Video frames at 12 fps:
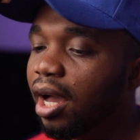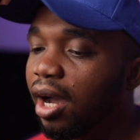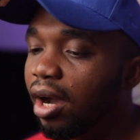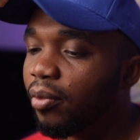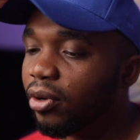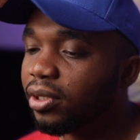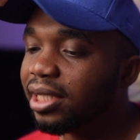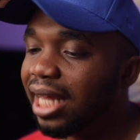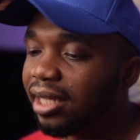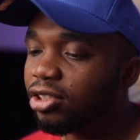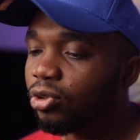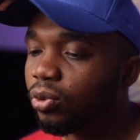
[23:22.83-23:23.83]
On
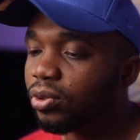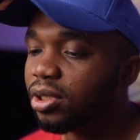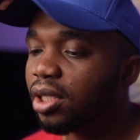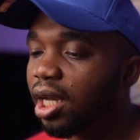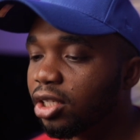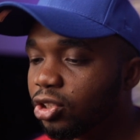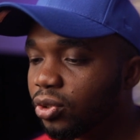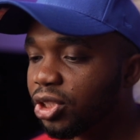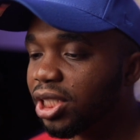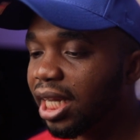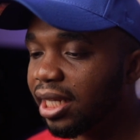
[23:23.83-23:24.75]
that note, Soji